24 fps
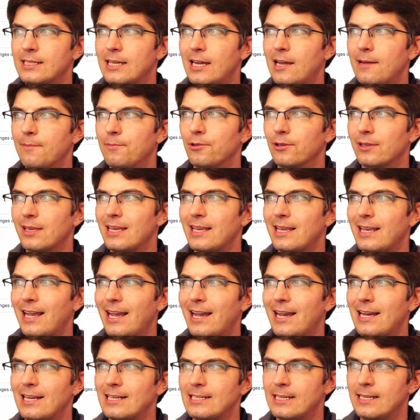time looking
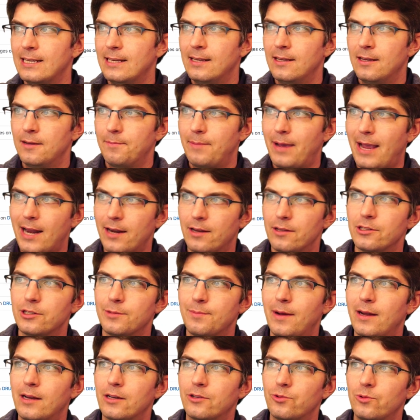at panels
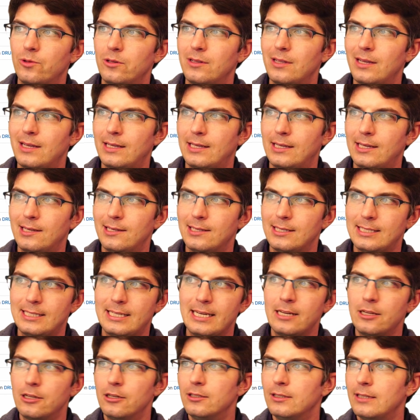module, a
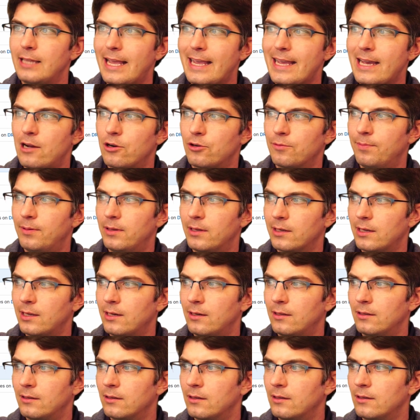single layout
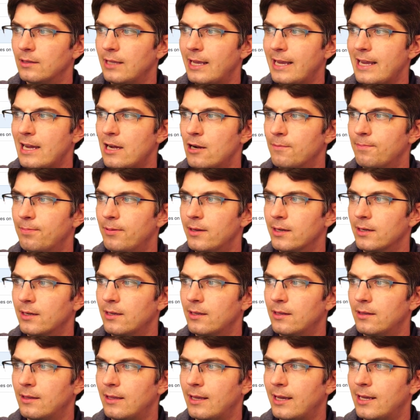plugin, a layout
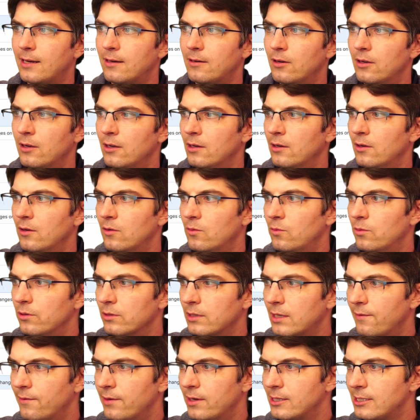plugin that will
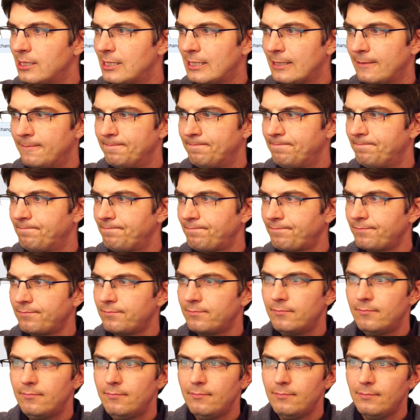give us
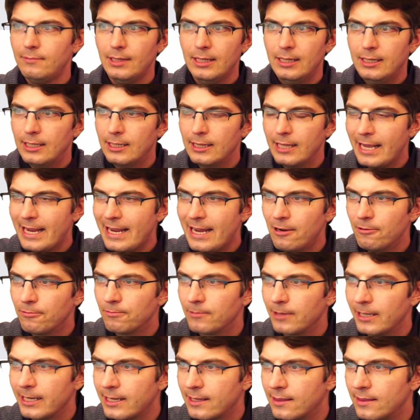a layout
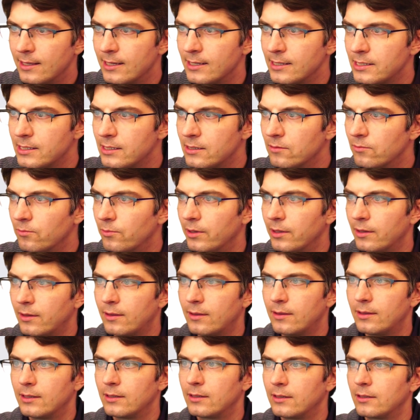like this with
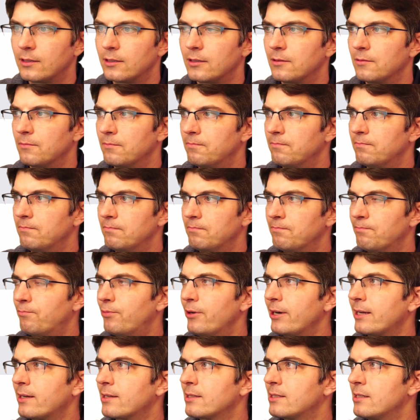uh,
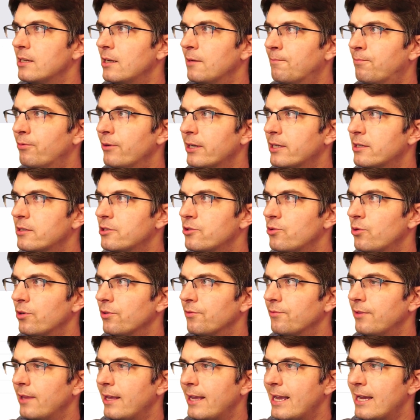bricks, a brick sort
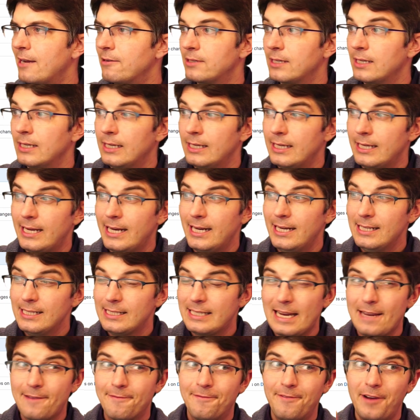of layout. It is
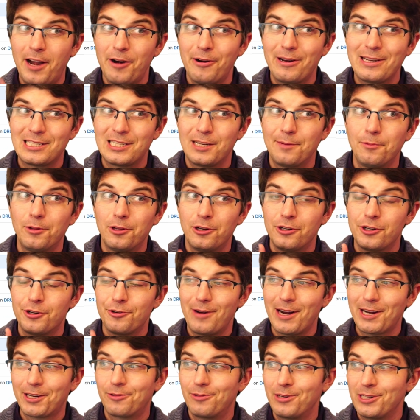a very similar
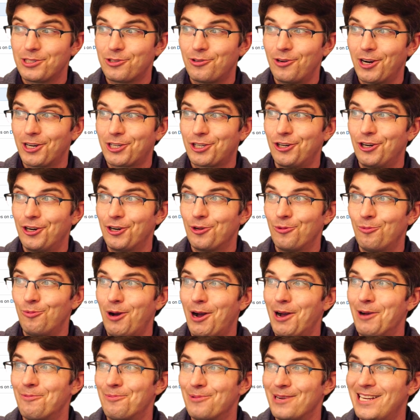directory structure to
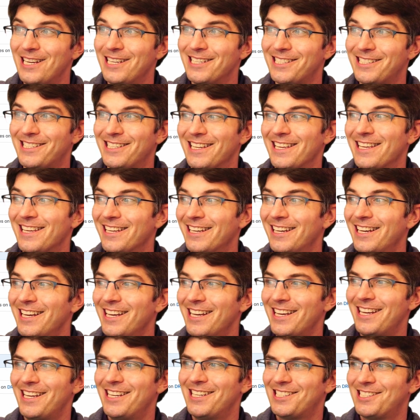what we see
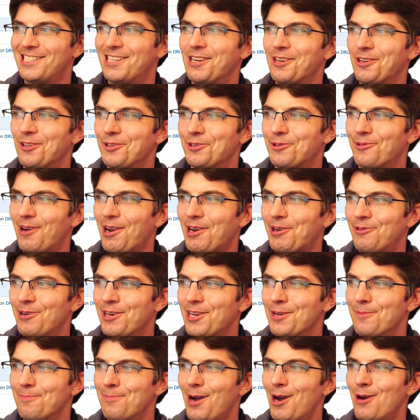in single directory
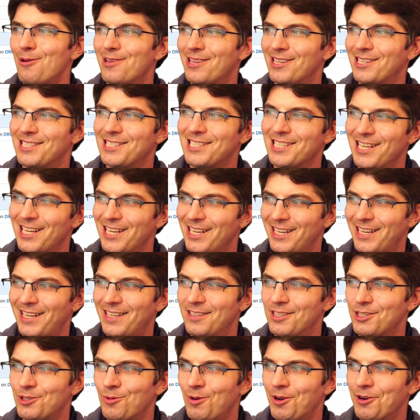components. In
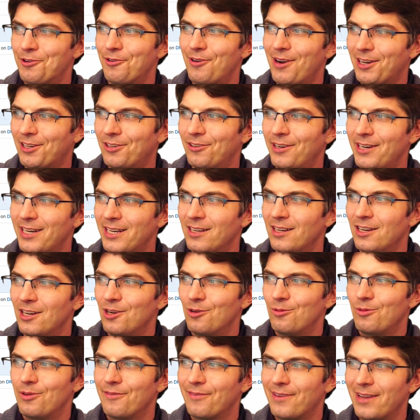this one directory,
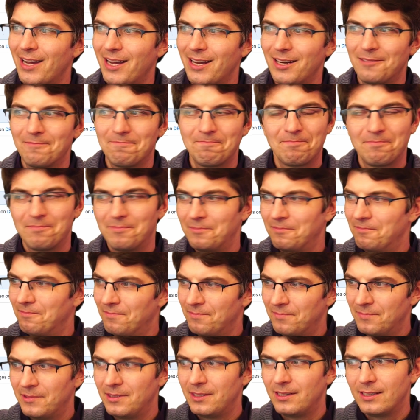we've got
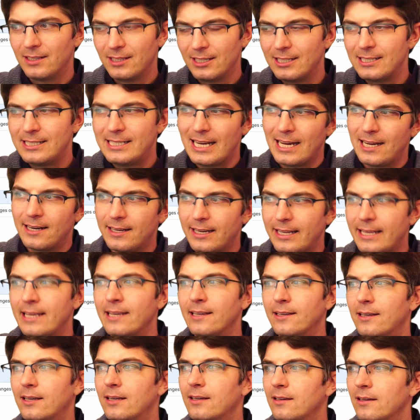a
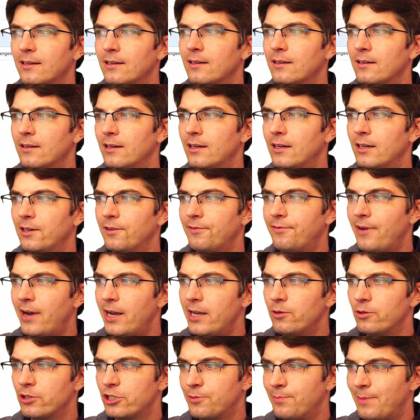.inc uh,
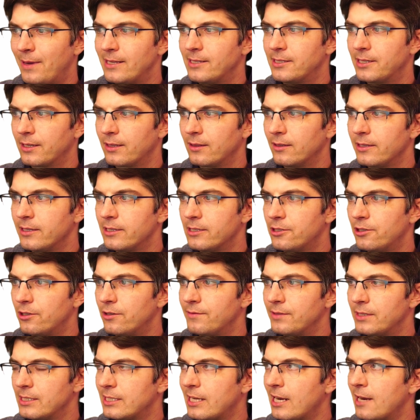file, which basically
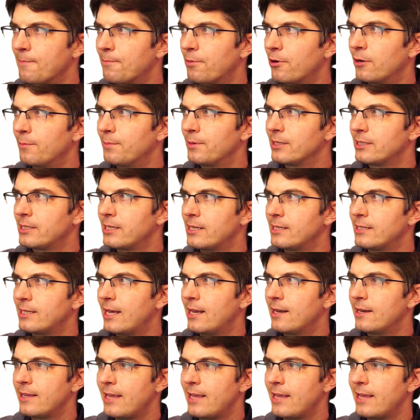serves the same purpose as that